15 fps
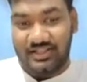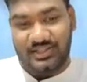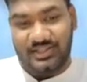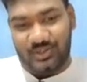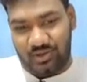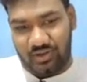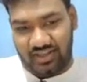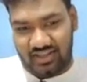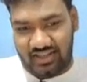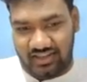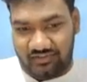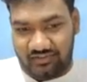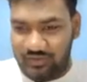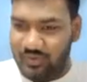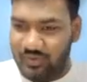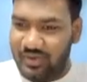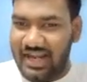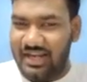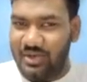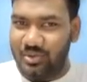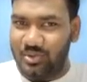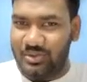So if you
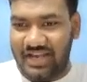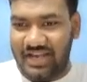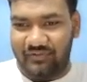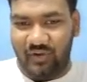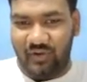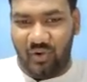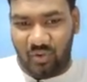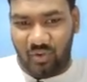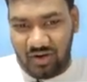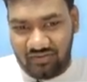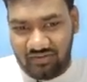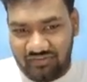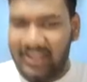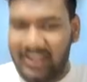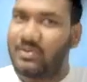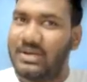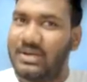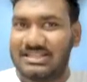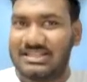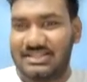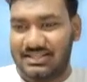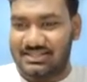can do that for all 5
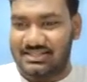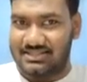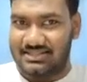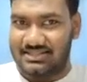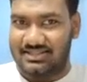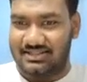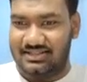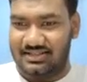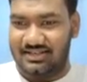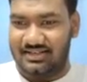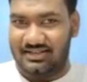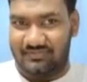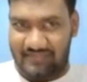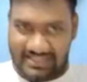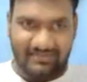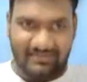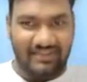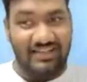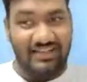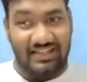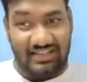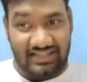questions, which we
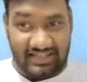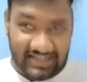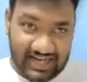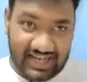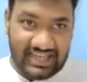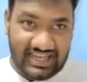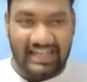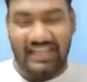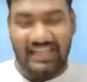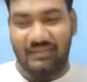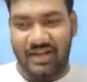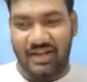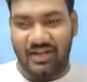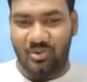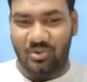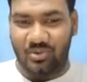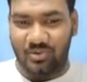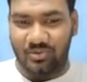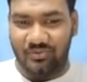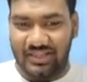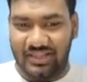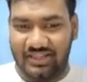will try and name and do
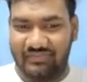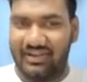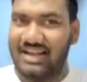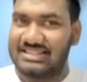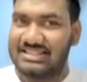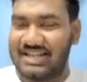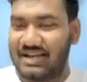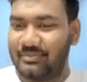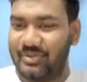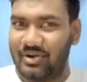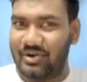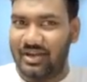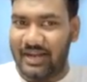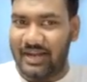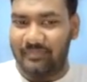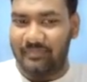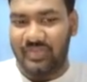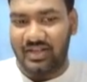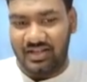with the fast track program,